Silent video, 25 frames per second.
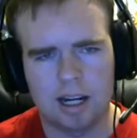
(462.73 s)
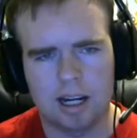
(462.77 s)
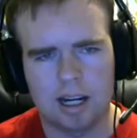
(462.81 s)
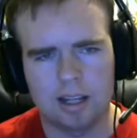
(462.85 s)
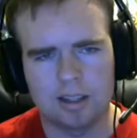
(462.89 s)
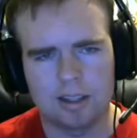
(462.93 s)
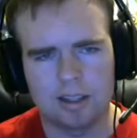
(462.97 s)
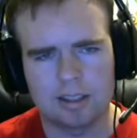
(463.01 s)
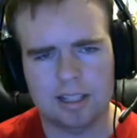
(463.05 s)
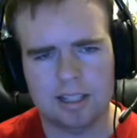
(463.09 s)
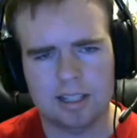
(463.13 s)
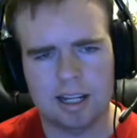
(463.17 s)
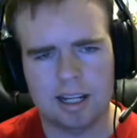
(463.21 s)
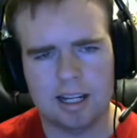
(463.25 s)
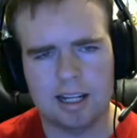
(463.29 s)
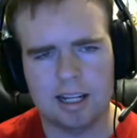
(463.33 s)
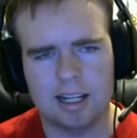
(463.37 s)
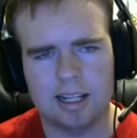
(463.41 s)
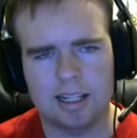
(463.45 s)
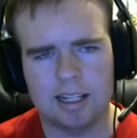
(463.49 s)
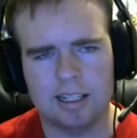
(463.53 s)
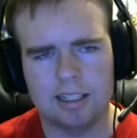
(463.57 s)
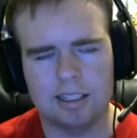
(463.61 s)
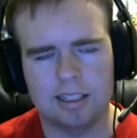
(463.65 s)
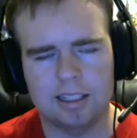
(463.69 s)
This
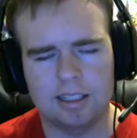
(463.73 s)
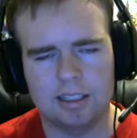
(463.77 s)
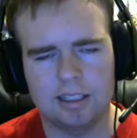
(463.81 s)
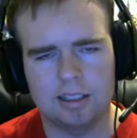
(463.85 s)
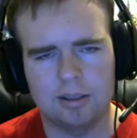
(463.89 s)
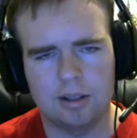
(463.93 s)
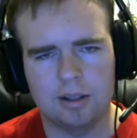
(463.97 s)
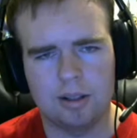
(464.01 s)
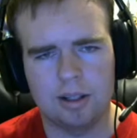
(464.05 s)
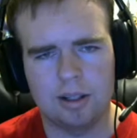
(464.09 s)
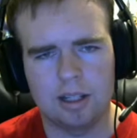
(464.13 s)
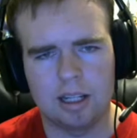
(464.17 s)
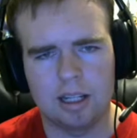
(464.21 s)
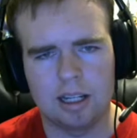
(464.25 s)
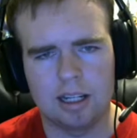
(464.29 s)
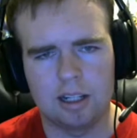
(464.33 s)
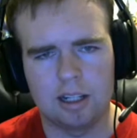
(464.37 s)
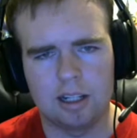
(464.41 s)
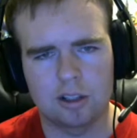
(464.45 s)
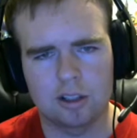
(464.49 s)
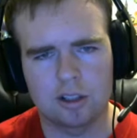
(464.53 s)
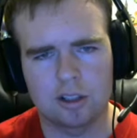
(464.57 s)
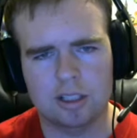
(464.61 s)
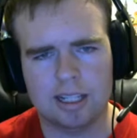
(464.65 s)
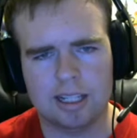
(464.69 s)
guy, it
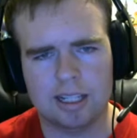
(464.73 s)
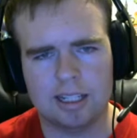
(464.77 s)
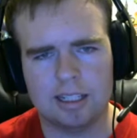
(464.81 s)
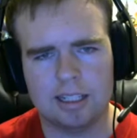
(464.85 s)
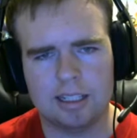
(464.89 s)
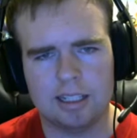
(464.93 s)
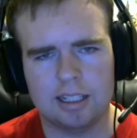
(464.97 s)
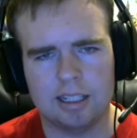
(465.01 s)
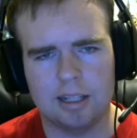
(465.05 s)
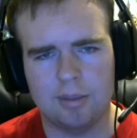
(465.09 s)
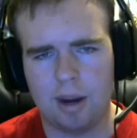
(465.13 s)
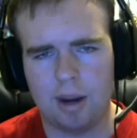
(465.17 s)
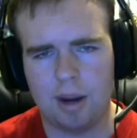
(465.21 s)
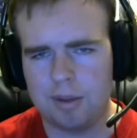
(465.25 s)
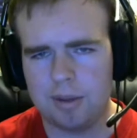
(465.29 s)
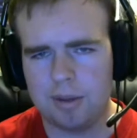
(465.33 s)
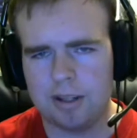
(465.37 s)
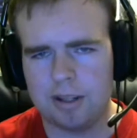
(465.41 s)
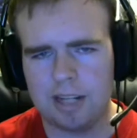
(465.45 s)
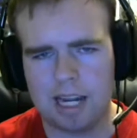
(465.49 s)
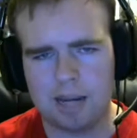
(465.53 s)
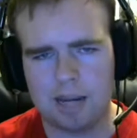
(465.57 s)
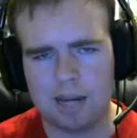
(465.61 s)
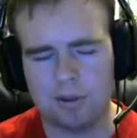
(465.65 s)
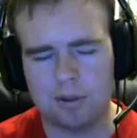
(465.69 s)
looks like it might be
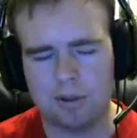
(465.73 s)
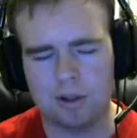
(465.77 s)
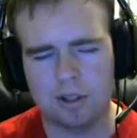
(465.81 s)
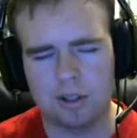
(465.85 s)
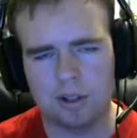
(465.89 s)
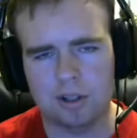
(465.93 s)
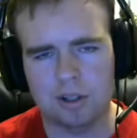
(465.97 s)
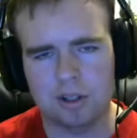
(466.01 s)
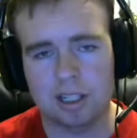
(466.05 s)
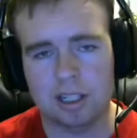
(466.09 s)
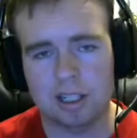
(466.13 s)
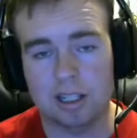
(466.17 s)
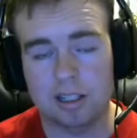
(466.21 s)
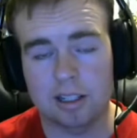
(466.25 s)
Neighbor or Dursky,